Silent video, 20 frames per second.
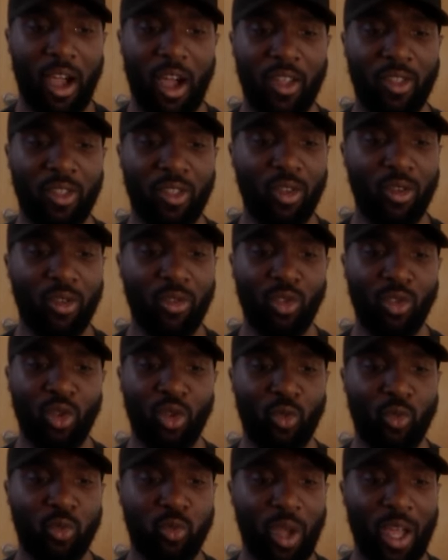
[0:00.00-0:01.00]
I don't
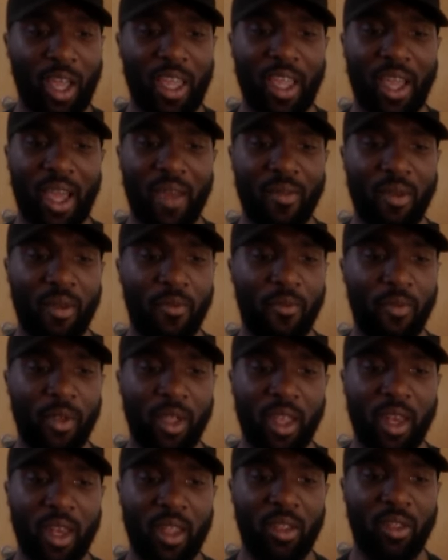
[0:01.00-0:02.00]
know why I have a
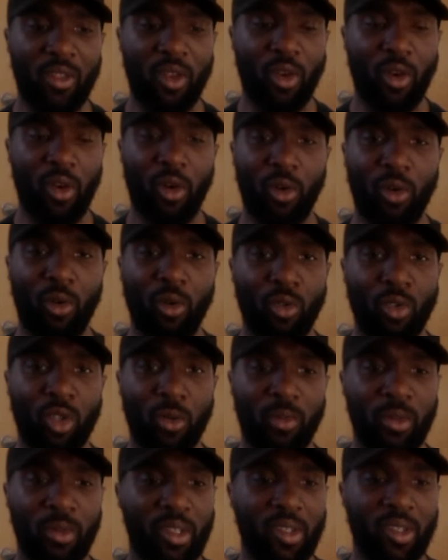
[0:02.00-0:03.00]
feeling
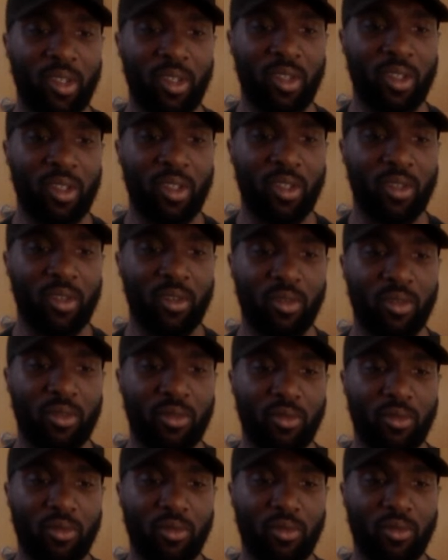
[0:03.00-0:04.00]
Oldham is gonna
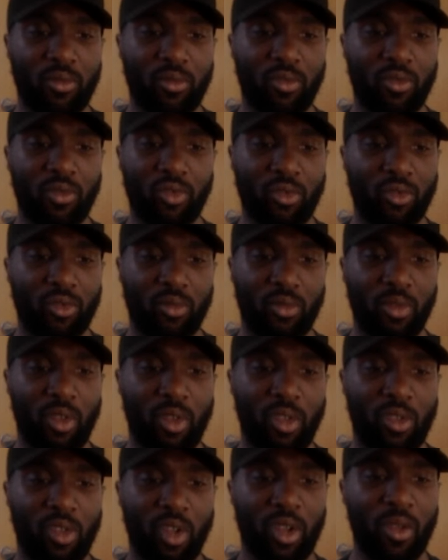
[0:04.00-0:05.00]

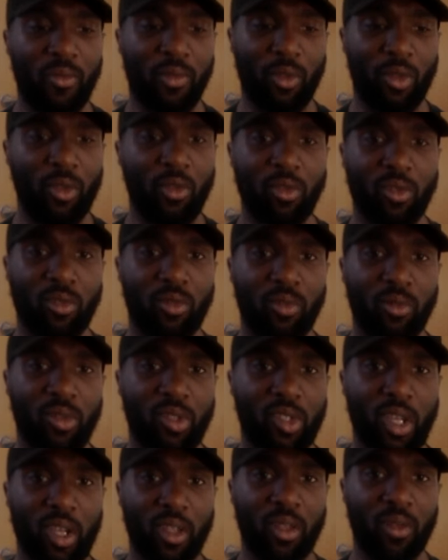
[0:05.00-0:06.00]
is going for those
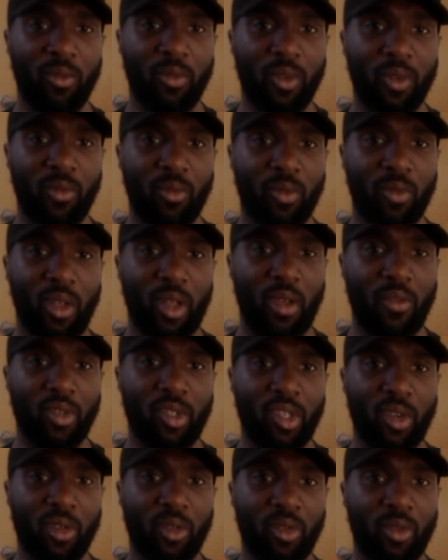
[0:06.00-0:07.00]
second and third, either
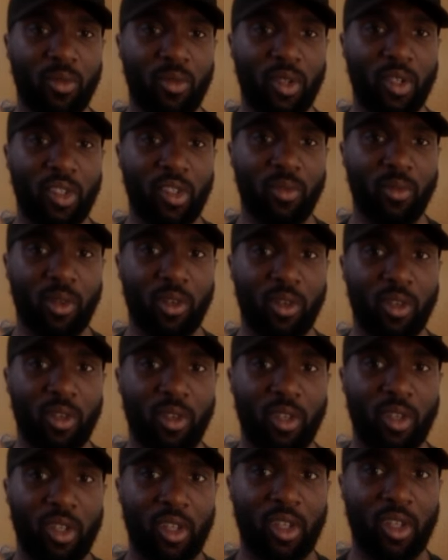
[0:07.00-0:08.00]
second and third spot,
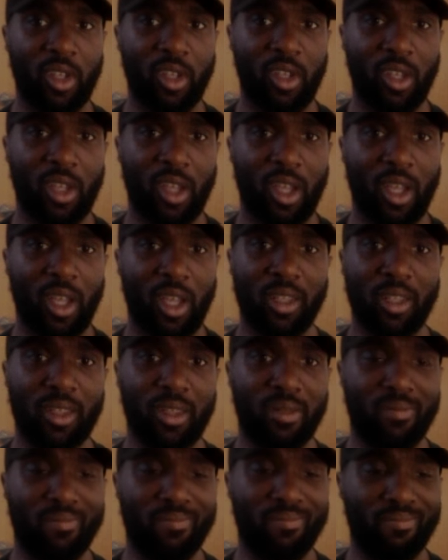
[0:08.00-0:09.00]
and
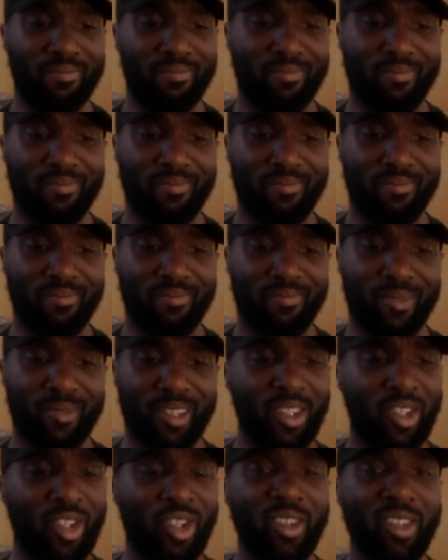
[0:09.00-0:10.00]

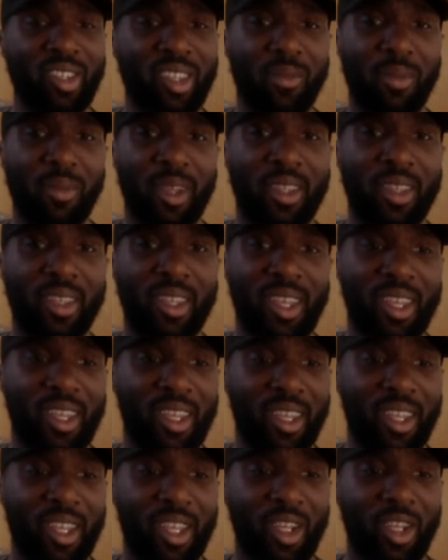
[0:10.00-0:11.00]
there's a chance they might get
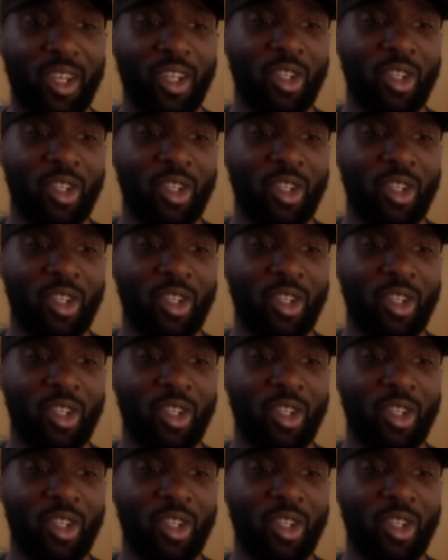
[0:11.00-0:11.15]
it.